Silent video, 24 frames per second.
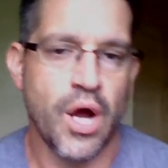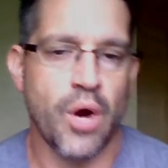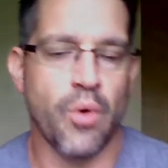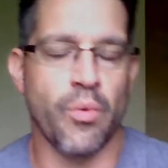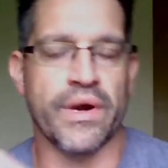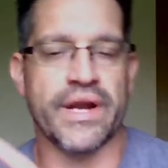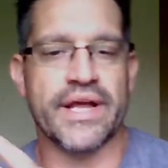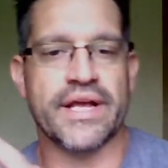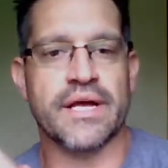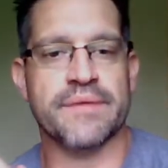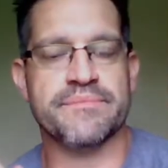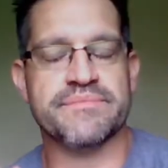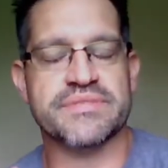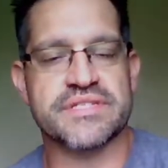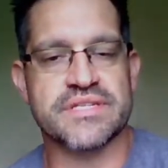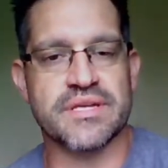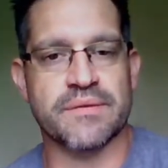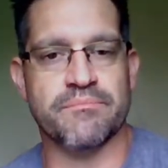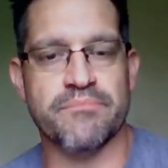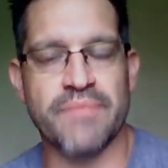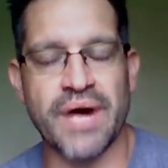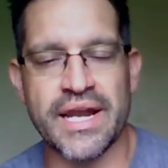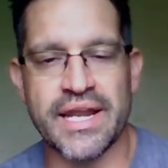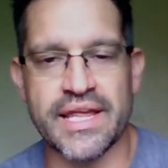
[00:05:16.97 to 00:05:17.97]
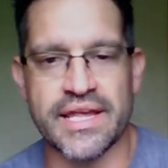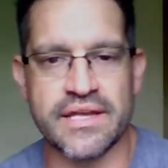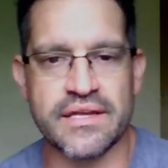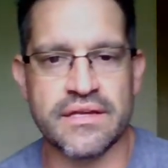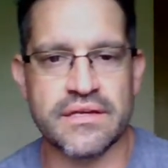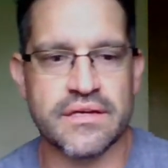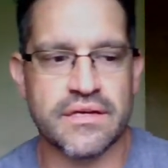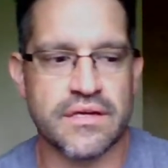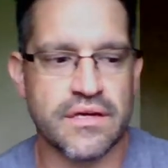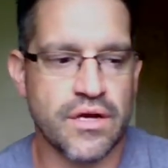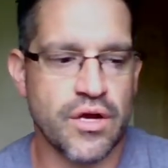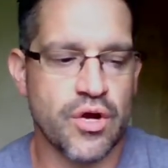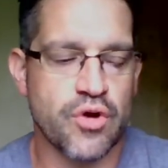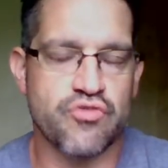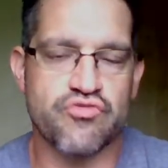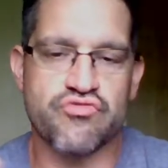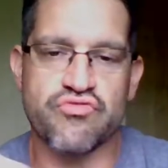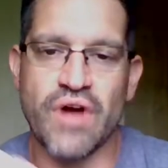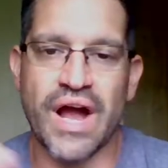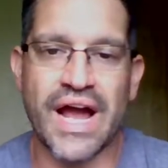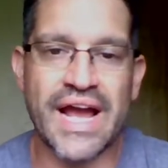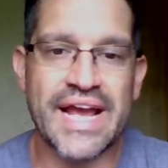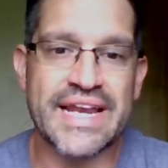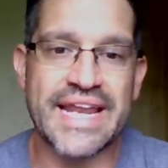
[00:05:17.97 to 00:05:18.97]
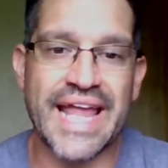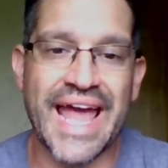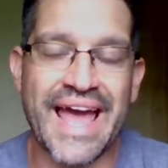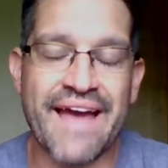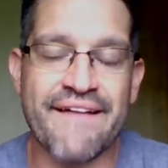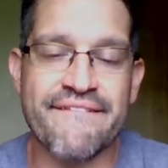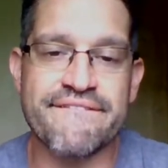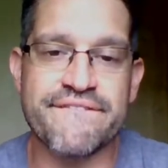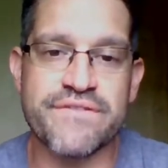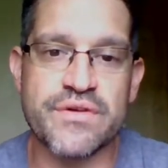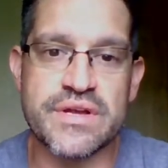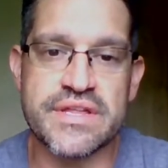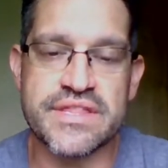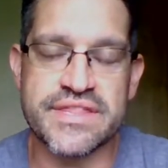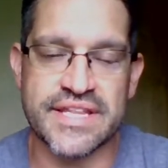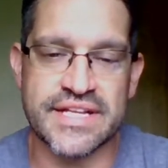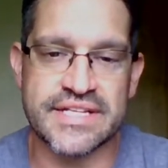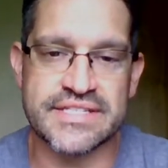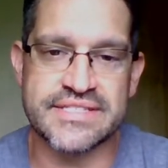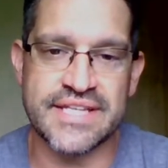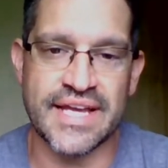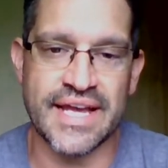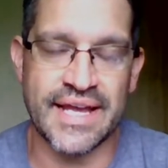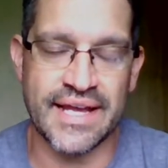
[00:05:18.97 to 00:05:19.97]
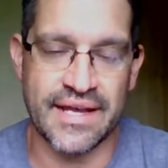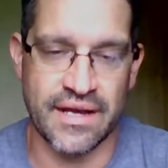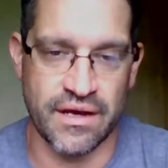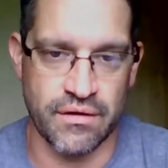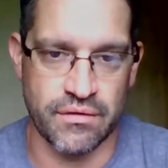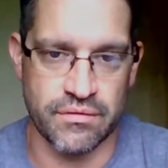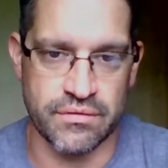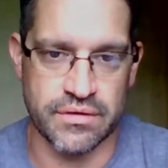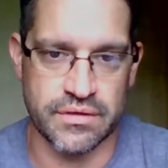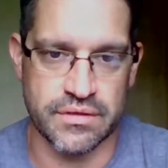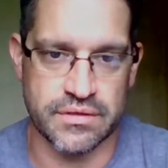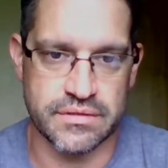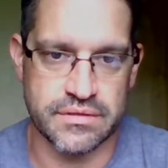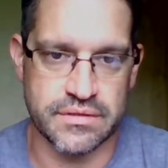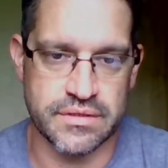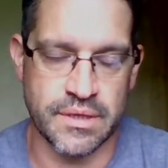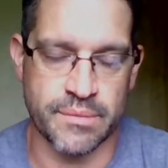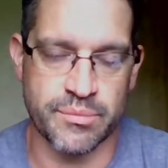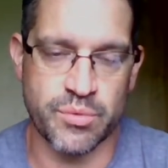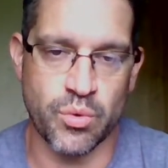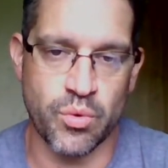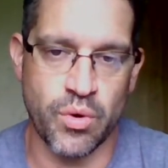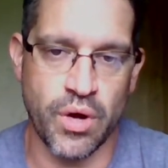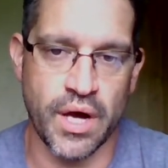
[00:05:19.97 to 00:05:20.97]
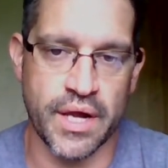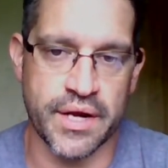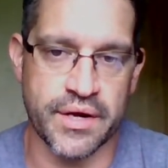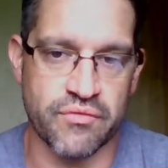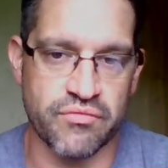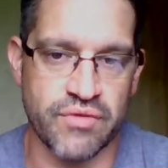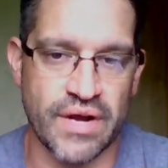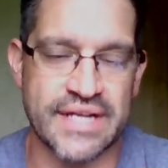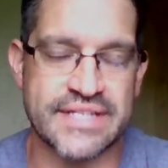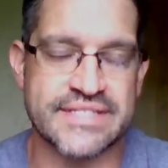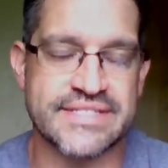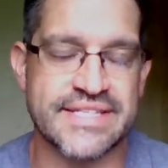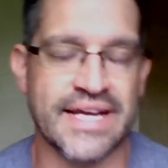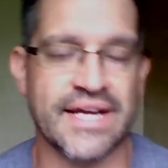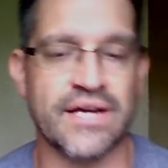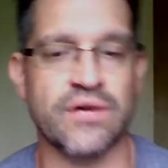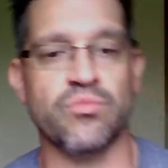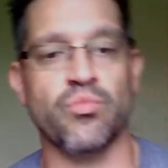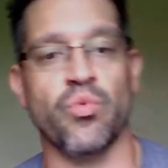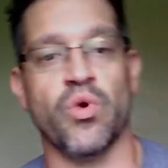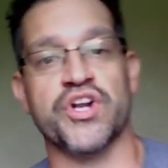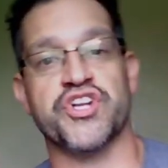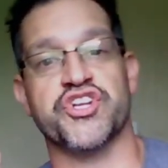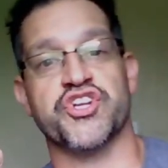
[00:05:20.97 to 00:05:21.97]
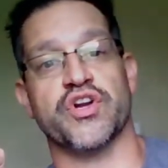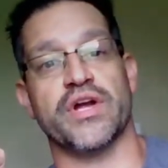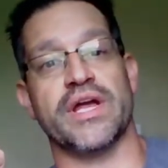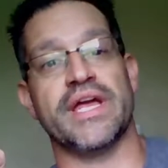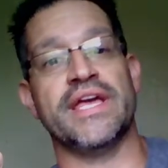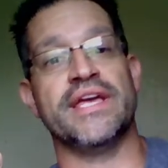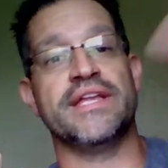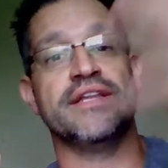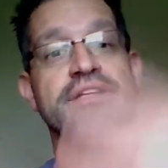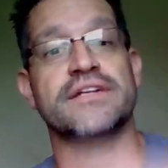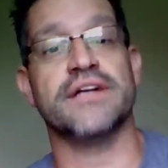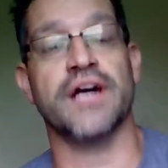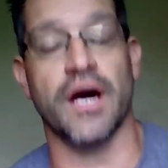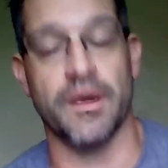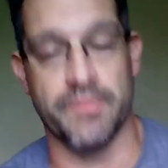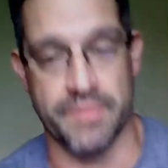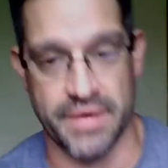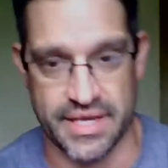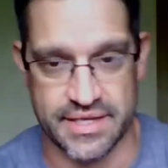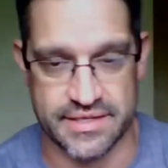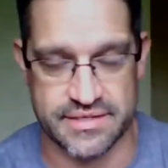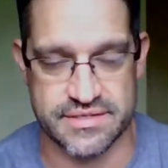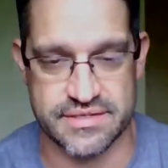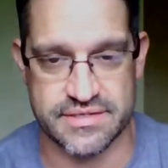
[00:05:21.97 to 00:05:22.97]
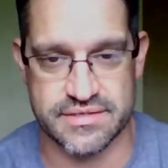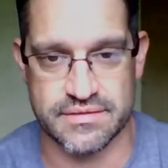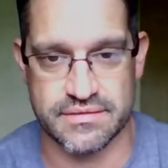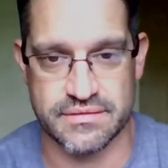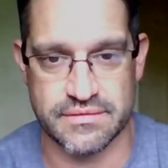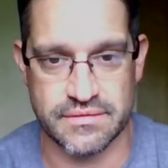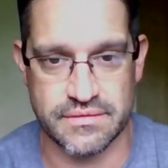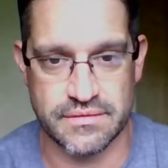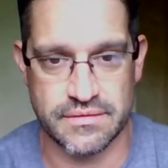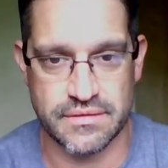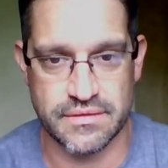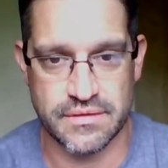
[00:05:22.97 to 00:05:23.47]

When it comes to money, write everything down. Number one, write down what your income is.